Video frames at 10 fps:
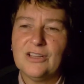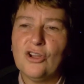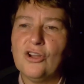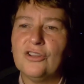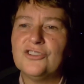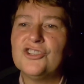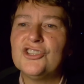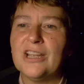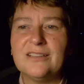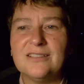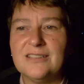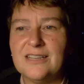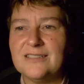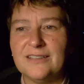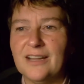God shattered
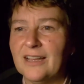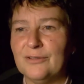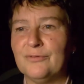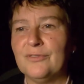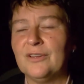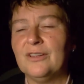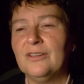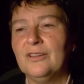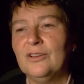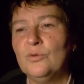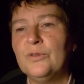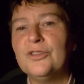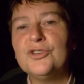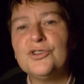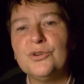his life with
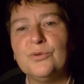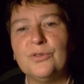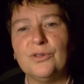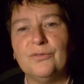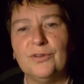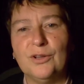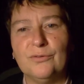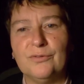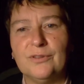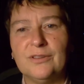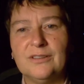the truth of love.